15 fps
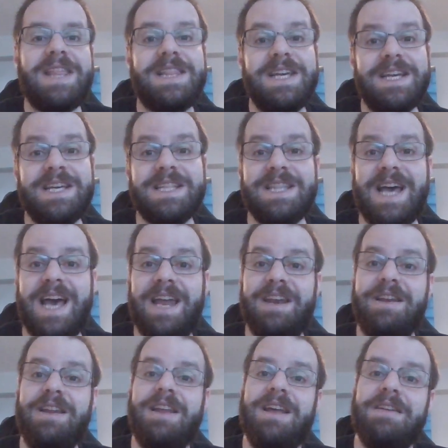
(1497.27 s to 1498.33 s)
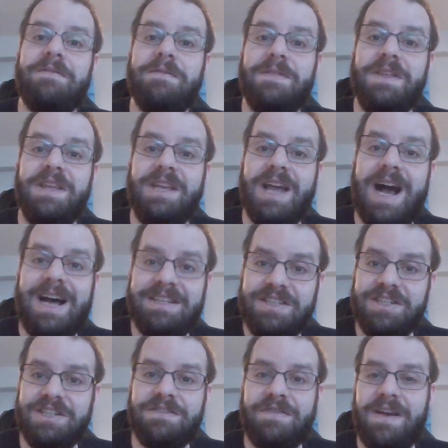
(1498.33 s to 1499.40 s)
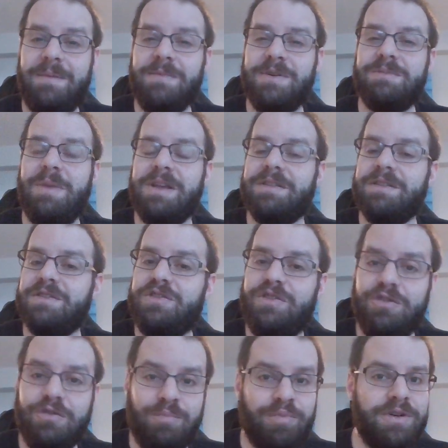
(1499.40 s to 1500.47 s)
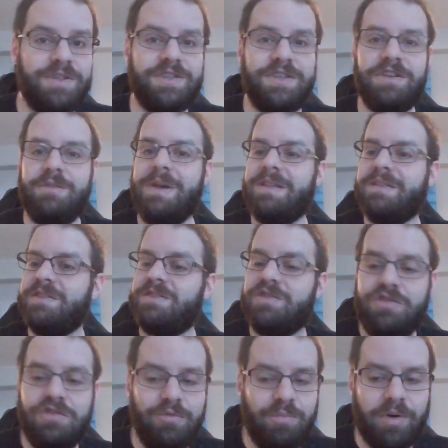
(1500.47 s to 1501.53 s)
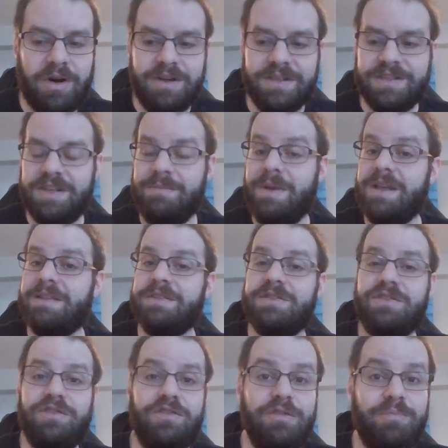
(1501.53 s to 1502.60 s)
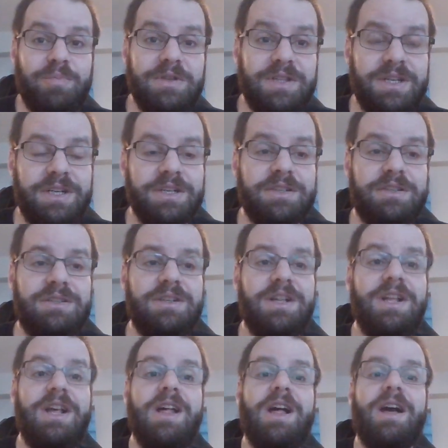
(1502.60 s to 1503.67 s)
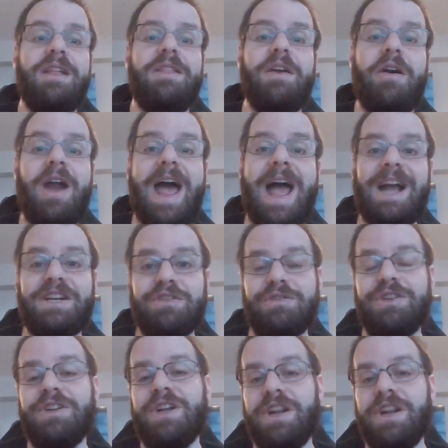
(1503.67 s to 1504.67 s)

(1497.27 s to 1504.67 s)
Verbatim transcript: I think that if the hostages' families make this too personal, make this too partisan, make this too political, they're actually